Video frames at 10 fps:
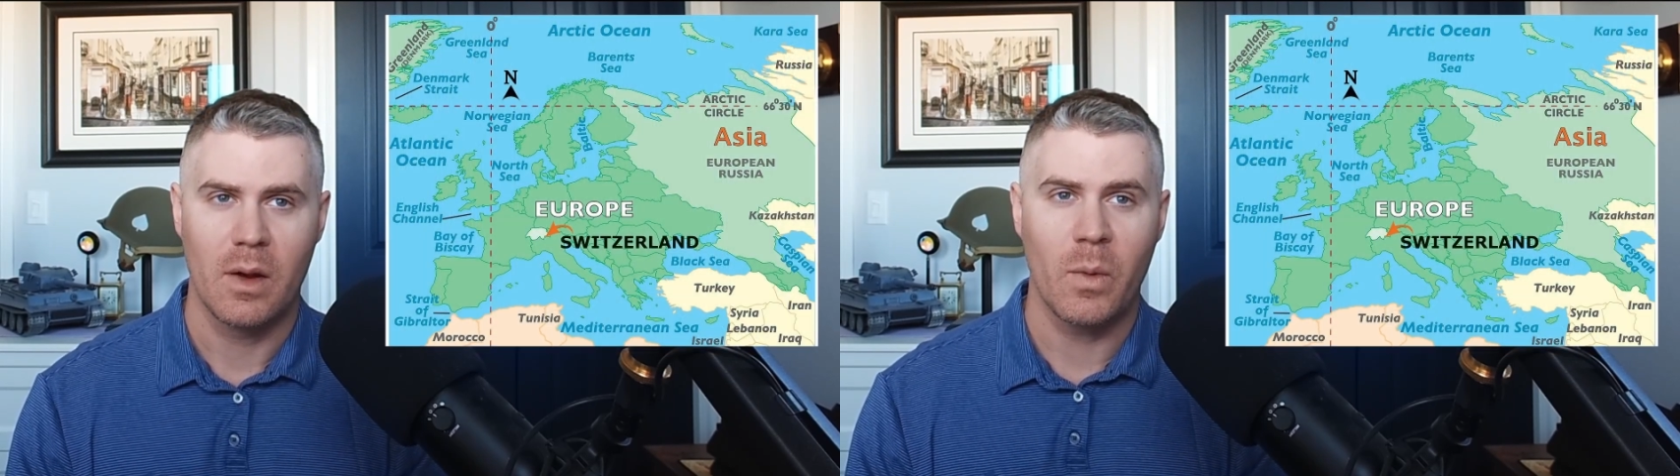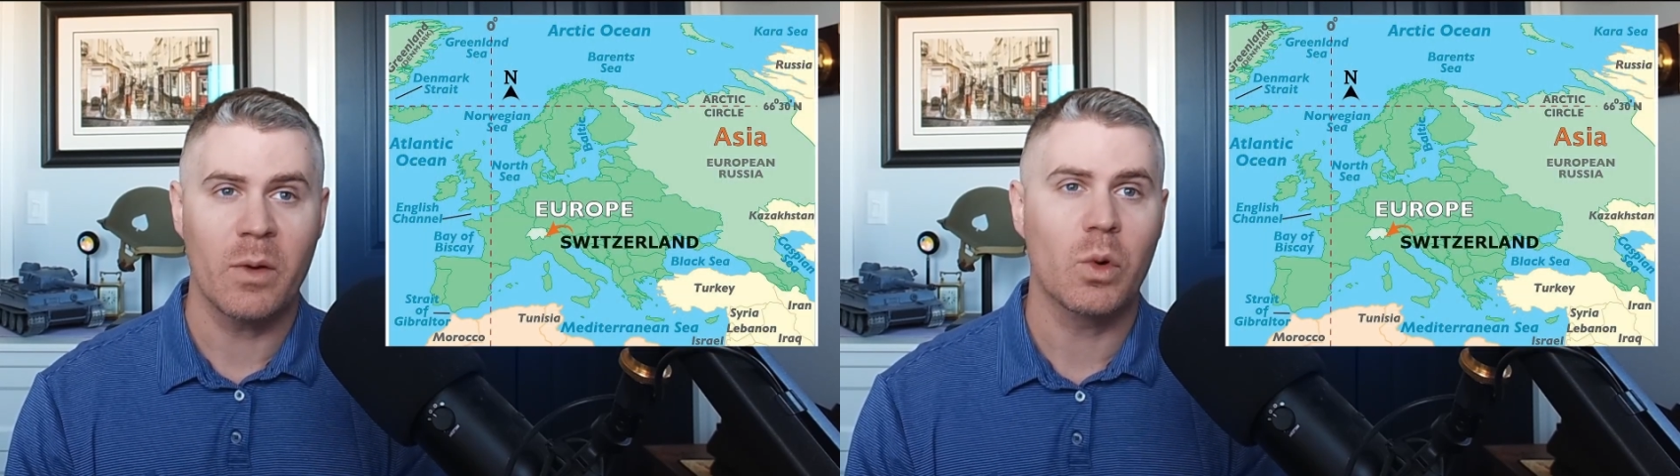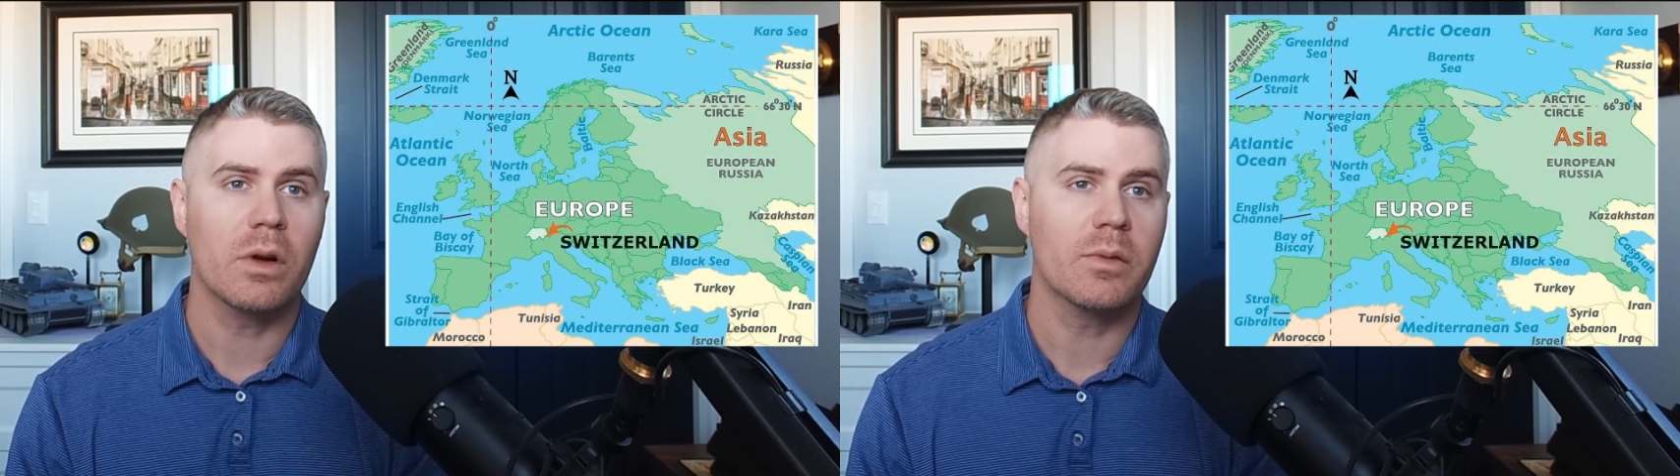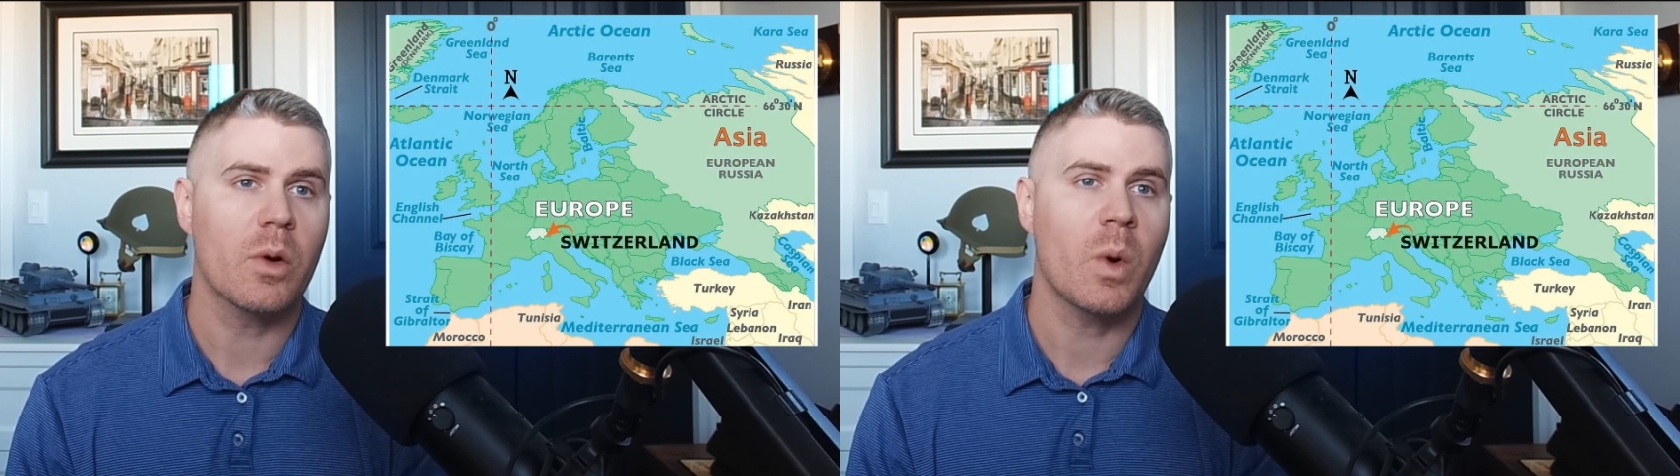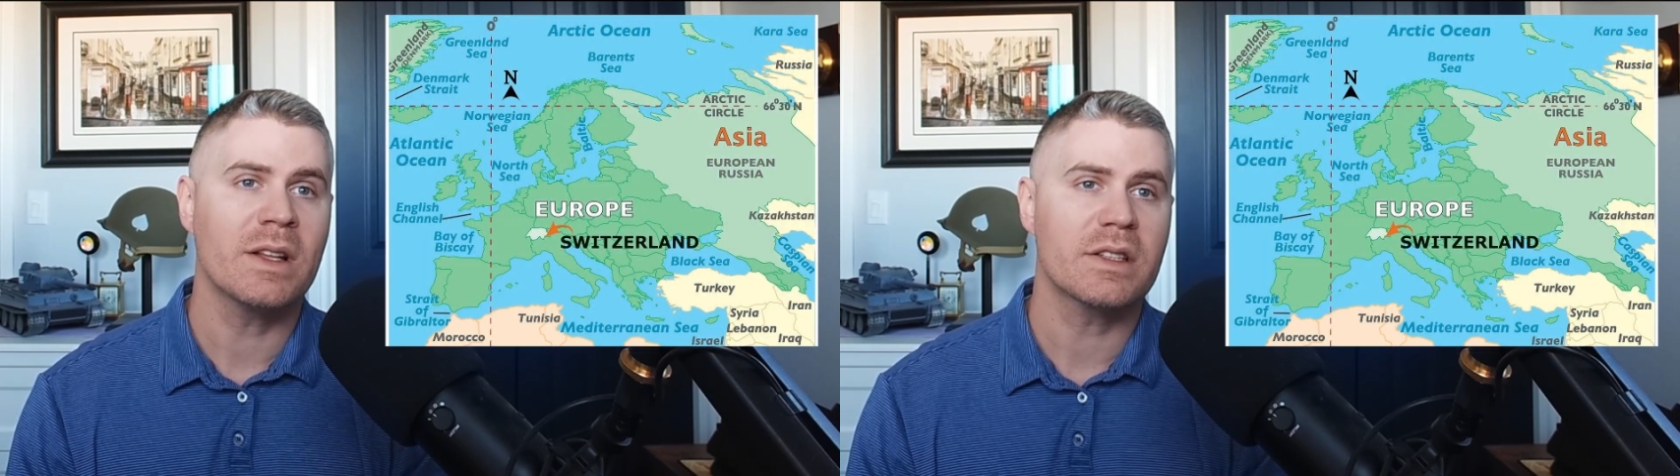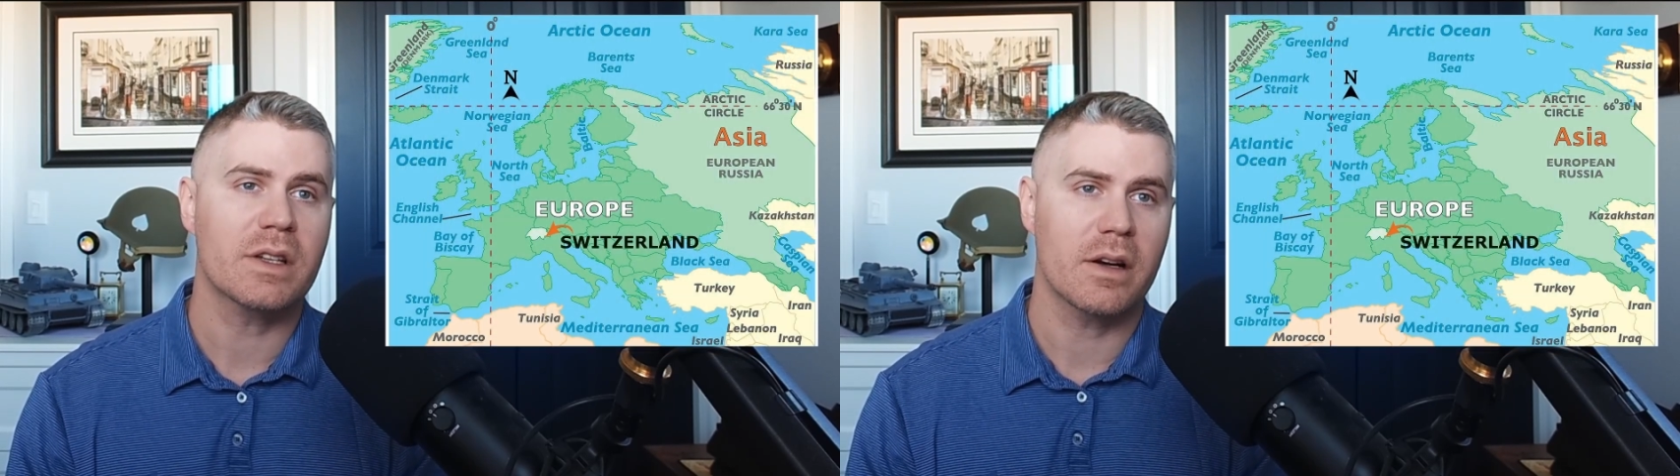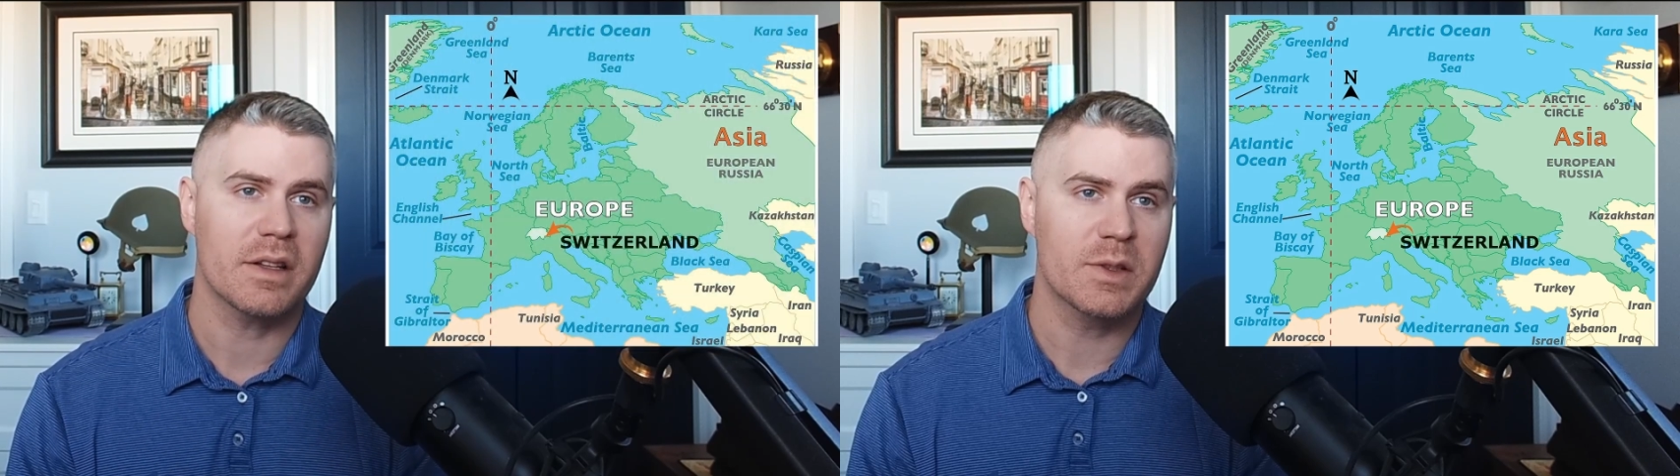When World War I started,